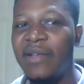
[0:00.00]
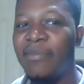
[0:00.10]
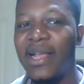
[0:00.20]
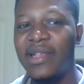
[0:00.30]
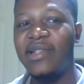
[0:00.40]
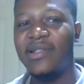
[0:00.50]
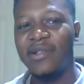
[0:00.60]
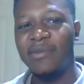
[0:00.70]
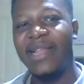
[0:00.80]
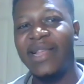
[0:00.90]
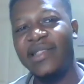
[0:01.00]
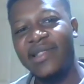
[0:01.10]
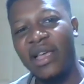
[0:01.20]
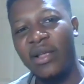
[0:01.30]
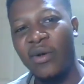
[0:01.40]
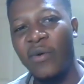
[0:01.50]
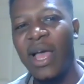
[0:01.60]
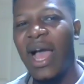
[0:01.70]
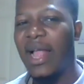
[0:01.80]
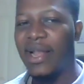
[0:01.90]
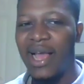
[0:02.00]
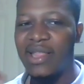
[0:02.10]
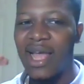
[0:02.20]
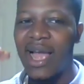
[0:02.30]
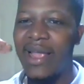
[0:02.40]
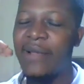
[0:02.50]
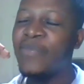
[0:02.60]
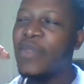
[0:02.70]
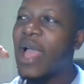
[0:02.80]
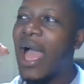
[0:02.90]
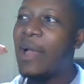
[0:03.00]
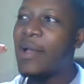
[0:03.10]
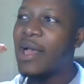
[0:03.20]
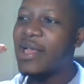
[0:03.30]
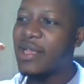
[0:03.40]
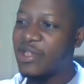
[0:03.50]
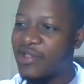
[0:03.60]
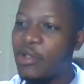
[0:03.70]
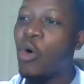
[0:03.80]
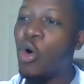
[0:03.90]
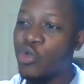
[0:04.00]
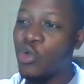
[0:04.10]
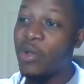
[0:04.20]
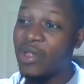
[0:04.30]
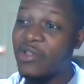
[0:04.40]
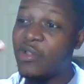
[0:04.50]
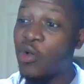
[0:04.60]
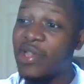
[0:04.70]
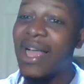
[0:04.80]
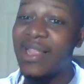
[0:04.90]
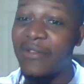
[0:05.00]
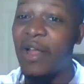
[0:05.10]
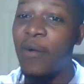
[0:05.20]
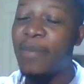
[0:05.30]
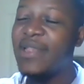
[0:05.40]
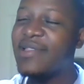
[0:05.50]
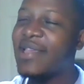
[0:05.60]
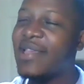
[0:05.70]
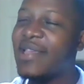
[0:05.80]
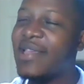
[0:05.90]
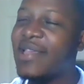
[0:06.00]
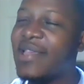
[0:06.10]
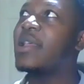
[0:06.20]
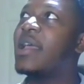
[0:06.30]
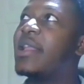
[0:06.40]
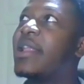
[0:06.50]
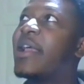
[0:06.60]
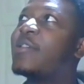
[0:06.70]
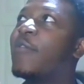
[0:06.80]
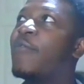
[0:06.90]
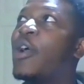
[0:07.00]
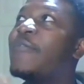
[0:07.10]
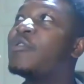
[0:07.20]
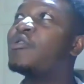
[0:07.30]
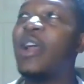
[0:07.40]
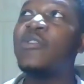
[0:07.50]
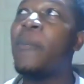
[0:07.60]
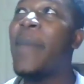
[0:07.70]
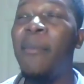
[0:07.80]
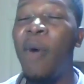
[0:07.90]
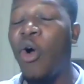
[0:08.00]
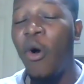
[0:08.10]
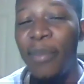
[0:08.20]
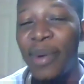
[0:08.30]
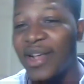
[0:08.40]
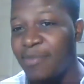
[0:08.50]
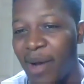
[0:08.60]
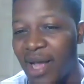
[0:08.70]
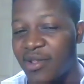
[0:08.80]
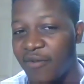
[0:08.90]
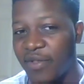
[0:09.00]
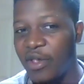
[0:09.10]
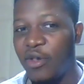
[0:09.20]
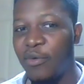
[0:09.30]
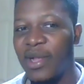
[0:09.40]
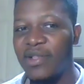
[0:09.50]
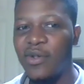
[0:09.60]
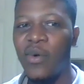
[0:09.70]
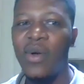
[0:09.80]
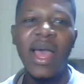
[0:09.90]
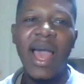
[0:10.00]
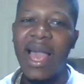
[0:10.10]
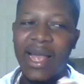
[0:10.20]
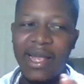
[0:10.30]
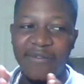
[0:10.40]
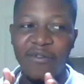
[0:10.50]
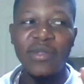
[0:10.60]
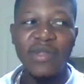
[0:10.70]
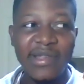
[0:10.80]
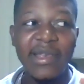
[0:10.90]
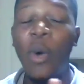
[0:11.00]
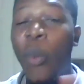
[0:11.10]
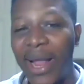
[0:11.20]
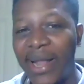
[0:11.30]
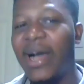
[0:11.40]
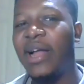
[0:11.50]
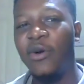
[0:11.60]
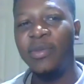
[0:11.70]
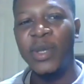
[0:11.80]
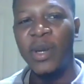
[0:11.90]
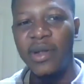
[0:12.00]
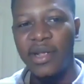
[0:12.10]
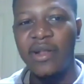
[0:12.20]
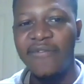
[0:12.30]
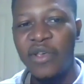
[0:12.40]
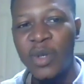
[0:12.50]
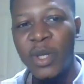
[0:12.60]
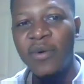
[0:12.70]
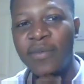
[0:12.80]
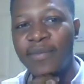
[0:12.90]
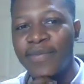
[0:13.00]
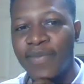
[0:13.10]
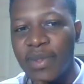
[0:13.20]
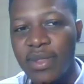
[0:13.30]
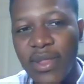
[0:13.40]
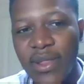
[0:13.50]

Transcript: by this. And I it still also is considered developing science in the case of we're even trying to make more complex parts of the human. So I even see a wider adoption in the future.